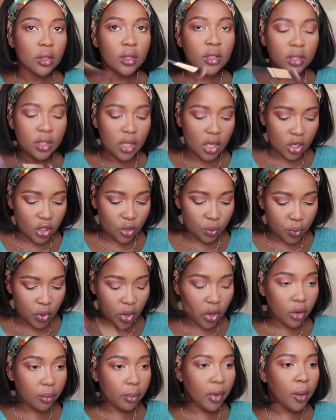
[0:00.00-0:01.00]
setting
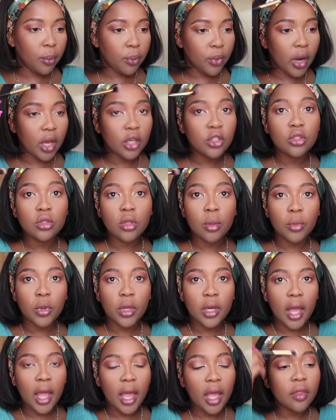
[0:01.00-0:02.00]
spray on my brush, so I'm
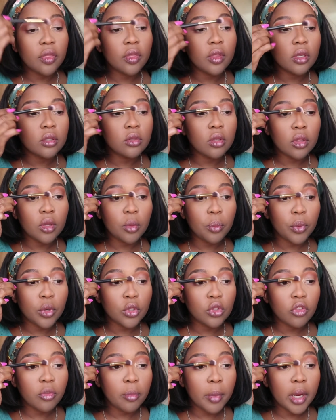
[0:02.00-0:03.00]
gonna add this on the
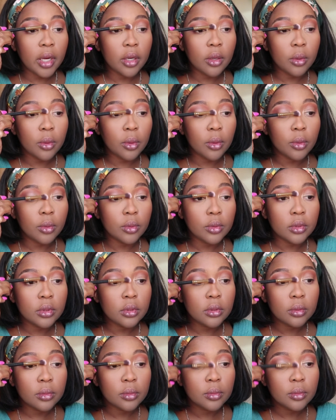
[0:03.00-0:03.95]
bridge of my nose.